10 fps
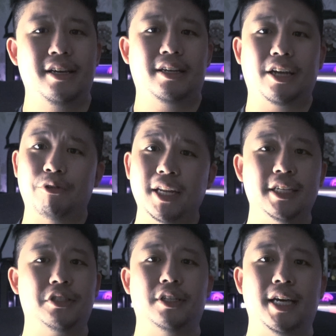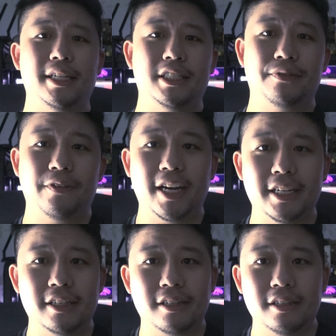can relate to that. It's
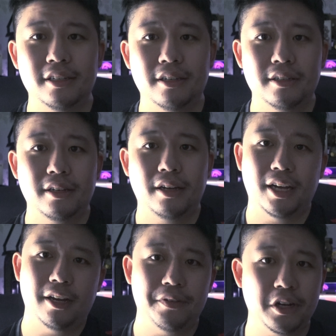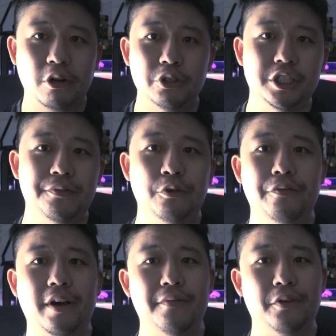fine. I have an ROG Phone
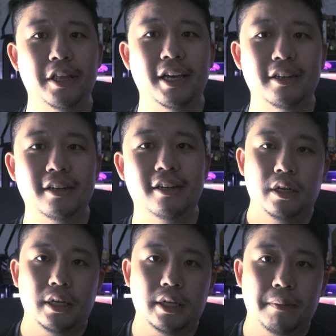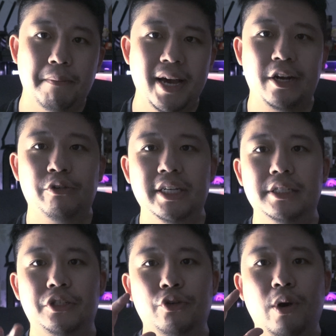5 for that.
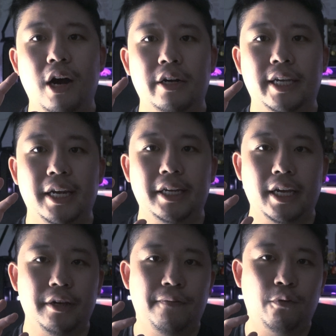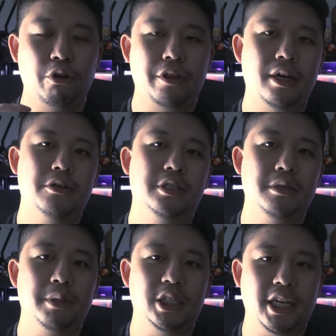Batteries, you are getting a
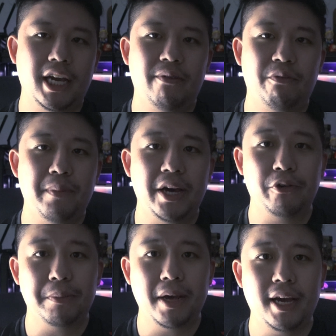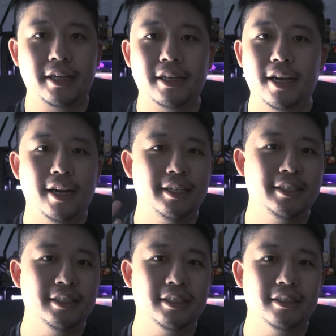4000 milliamp battery pack,
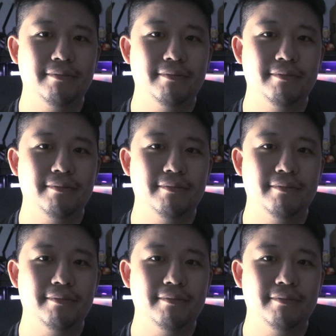and